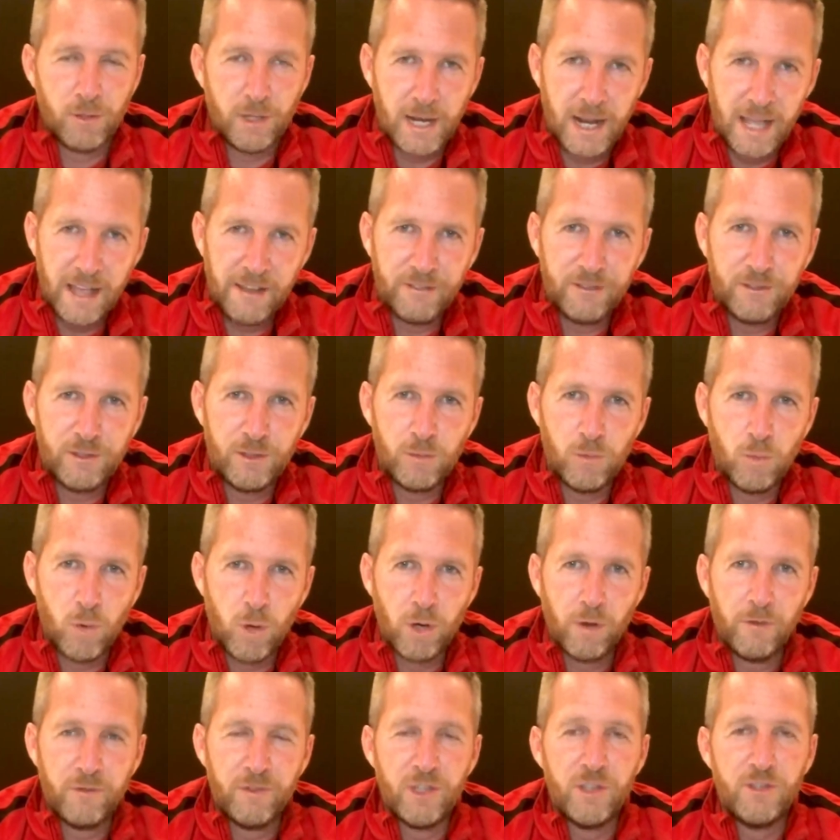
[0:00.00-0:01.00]
left,
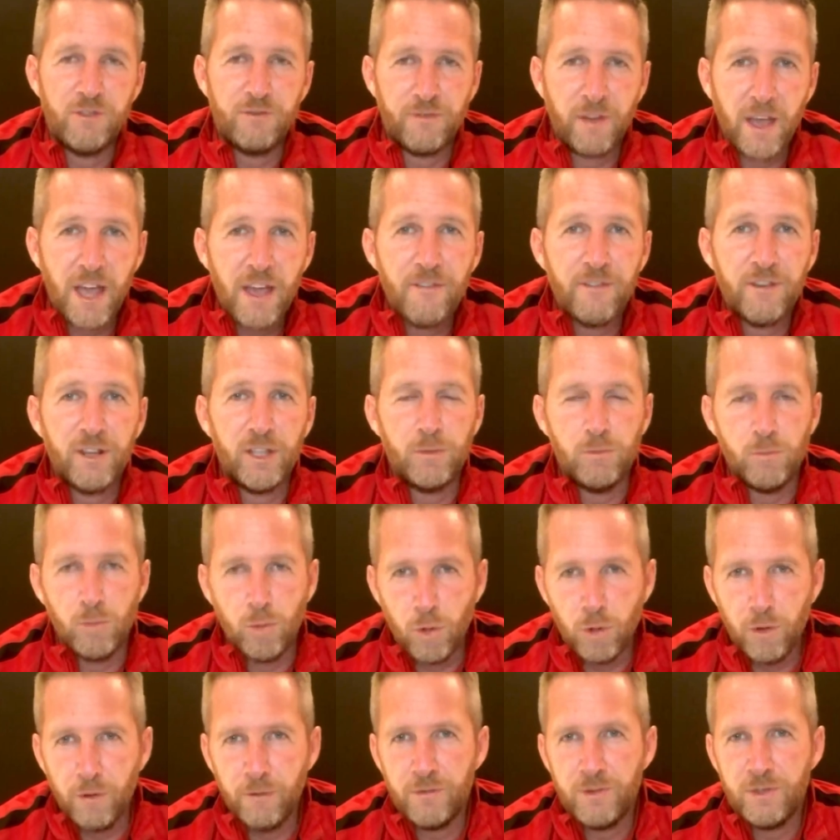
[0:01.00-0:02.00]
one of his favorite
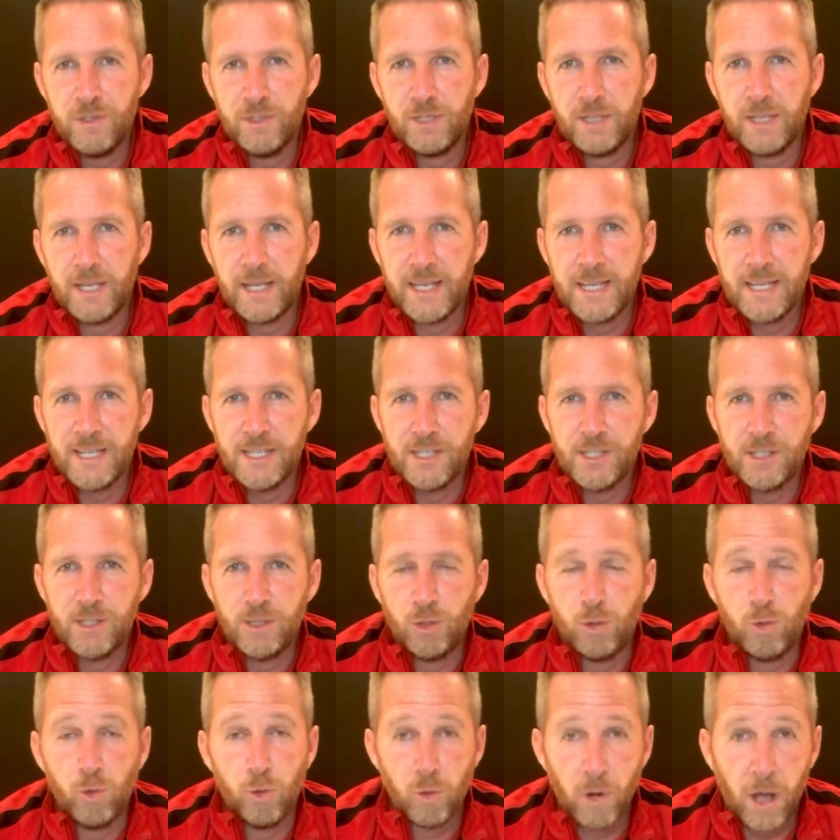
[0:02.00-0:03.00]
moves is
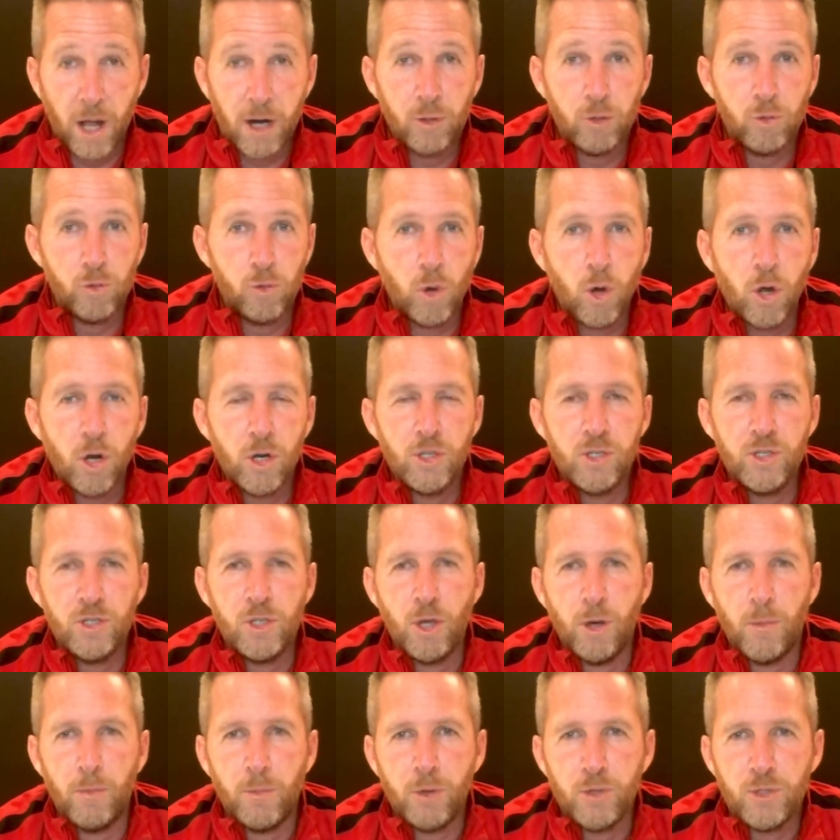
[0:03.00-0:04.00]
to run towards
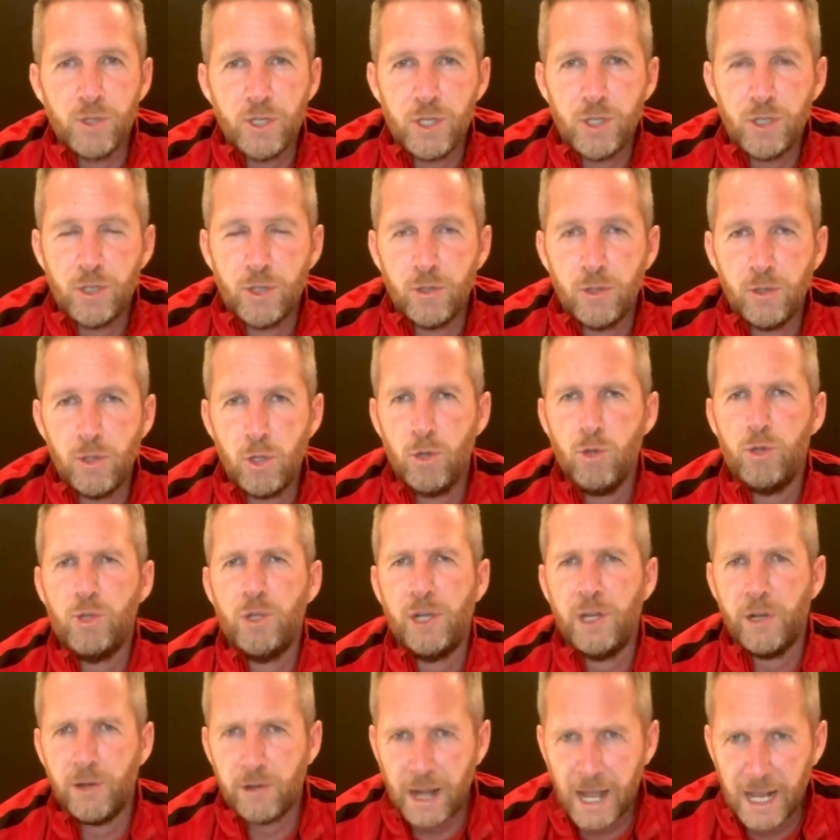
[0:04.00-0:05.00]
the opposition,
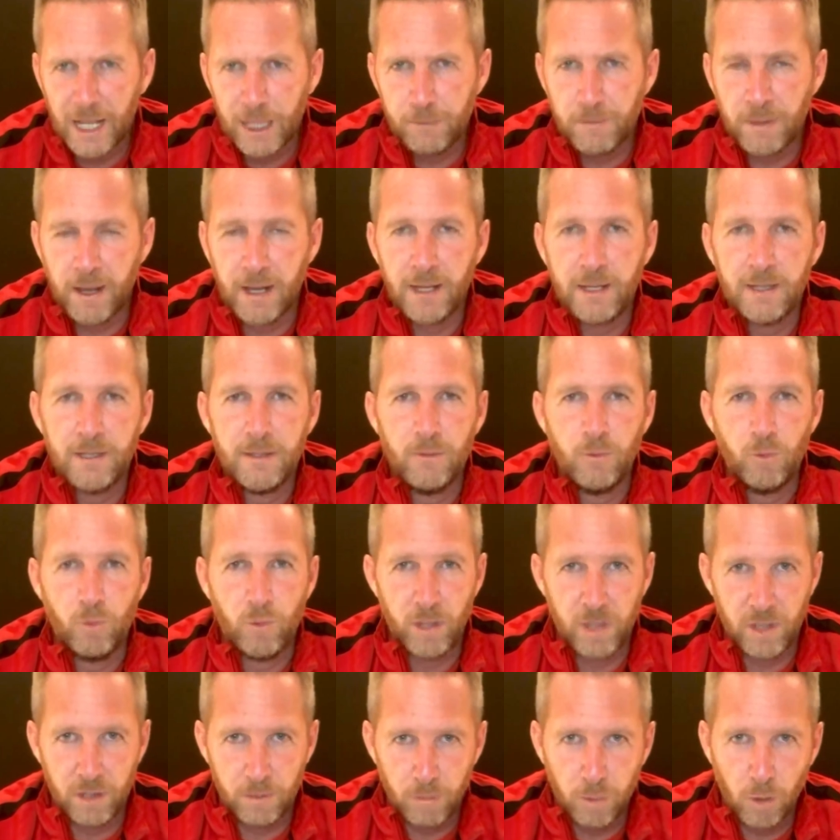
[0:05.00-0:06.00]
usually right back,
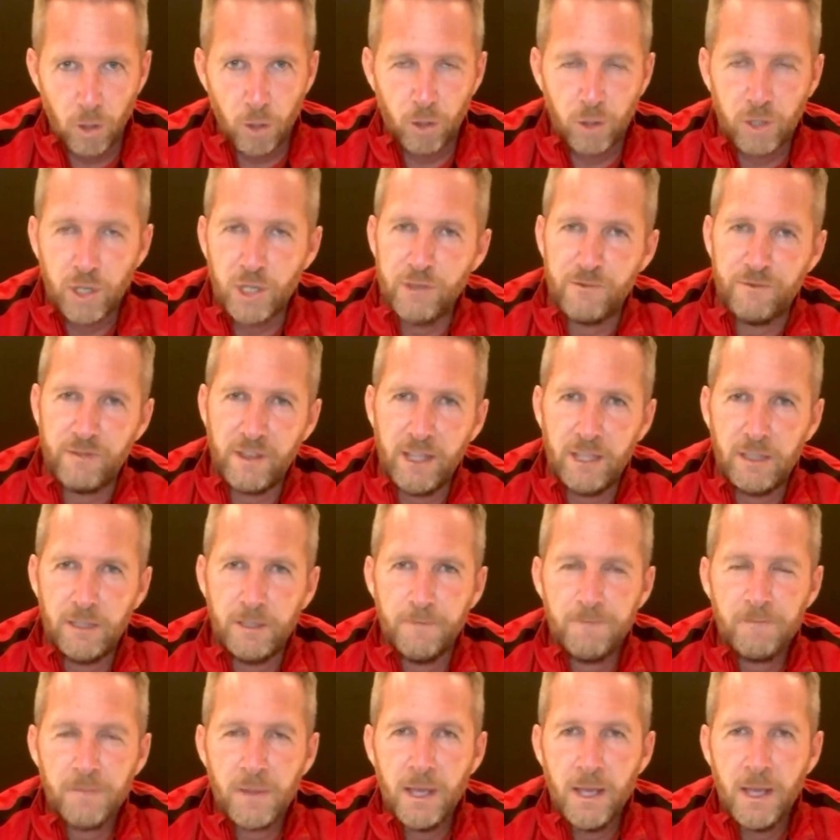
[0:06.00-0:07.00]
with the ball on his
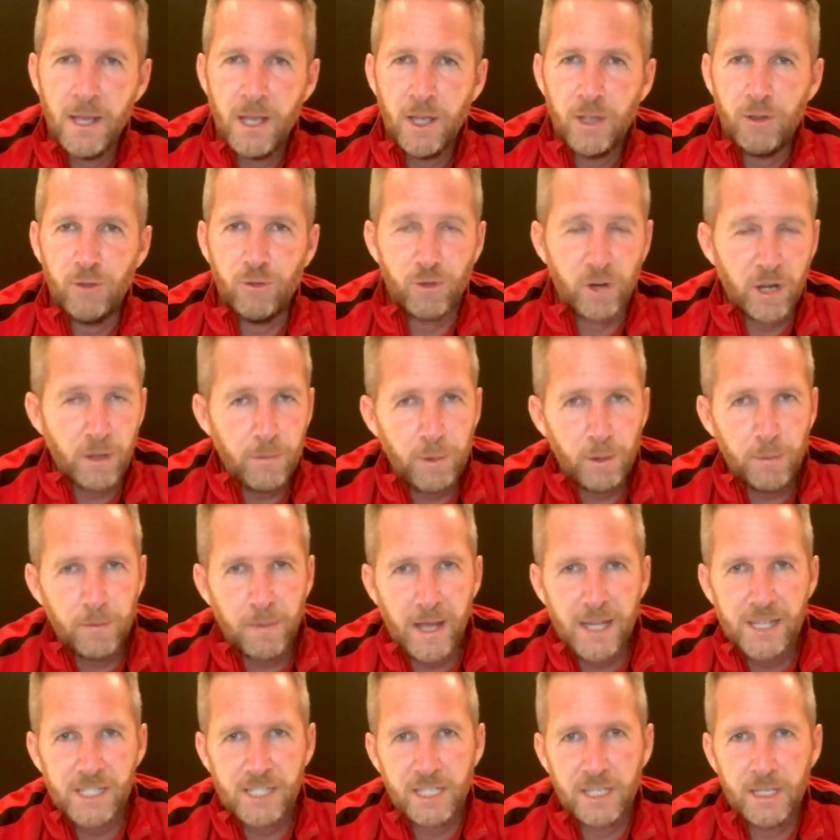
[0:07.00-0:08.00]
feet, dribble
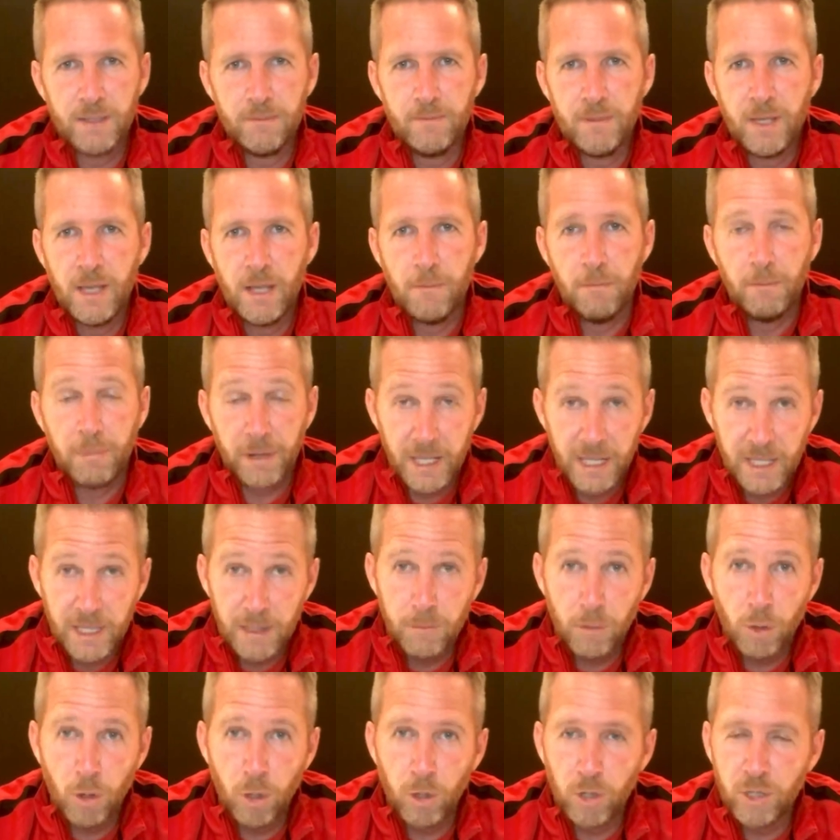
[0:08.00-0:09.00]
past him, bring the
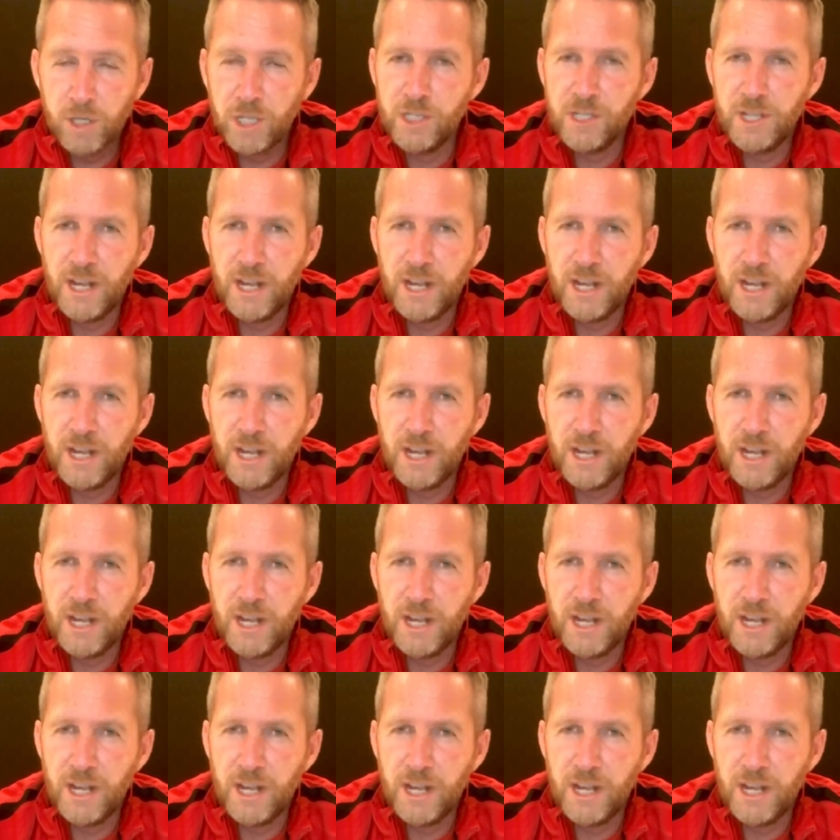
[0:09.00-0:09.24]
ball on his